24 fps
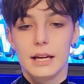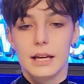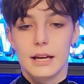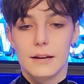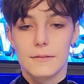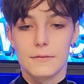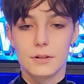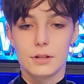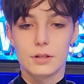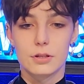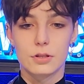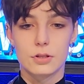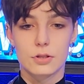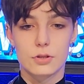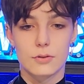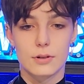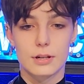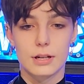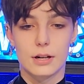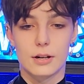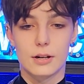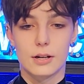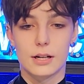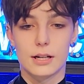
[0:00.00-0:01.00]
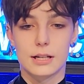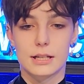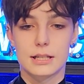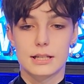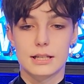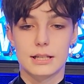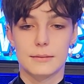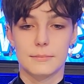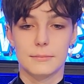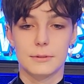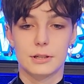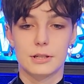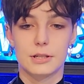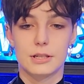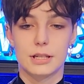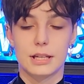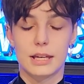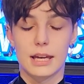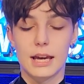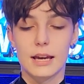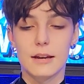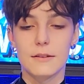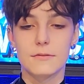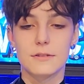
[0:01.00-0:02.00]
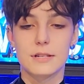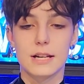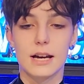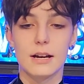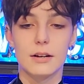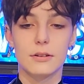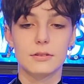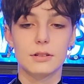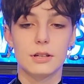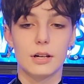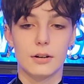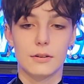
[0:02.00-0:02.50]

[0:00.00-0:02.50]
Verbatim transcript: If you enjoy artists similar to Cavetown,